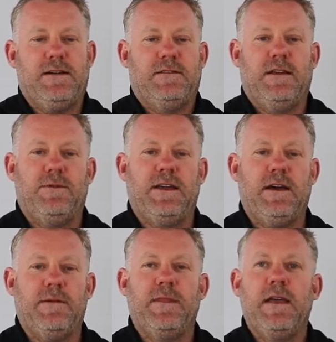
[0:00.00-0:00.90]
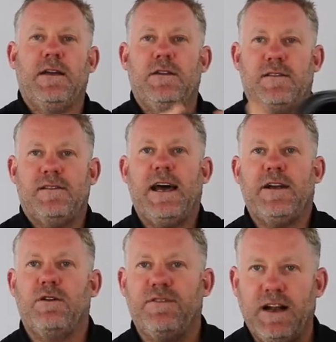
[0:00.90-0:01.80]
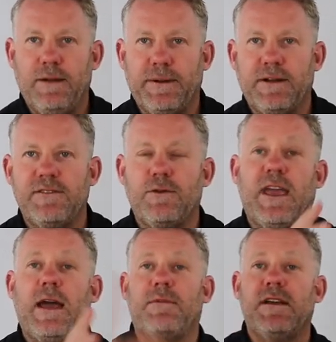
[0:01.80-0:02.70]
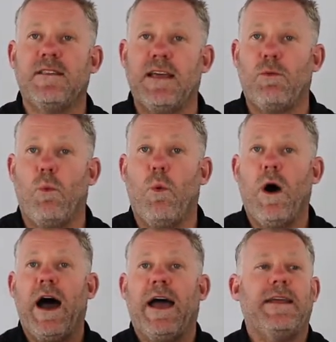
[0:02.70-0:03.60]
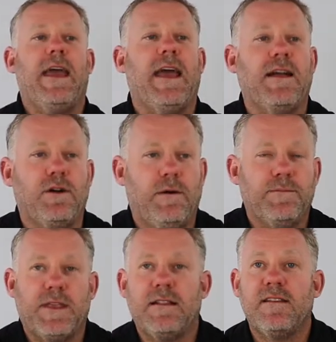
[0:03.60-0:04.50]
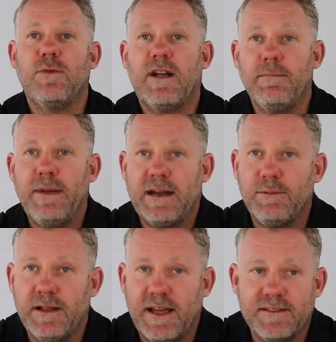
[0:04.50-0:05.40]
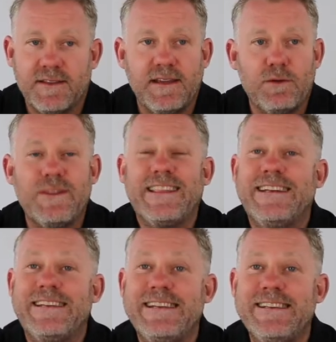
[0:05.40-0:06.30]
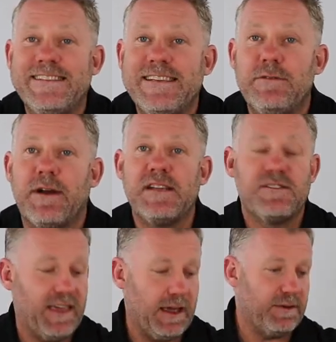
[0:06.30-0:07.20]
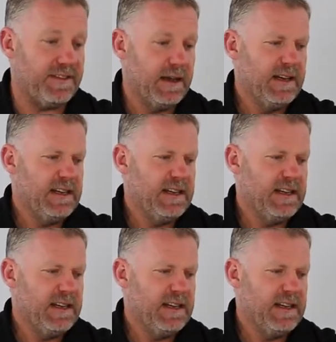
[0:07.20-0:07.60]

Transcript: There we go. You'd slide it off, clip it onto your camera, and get that wide angle. And this one compatible, as I said, with the DC range of cameras.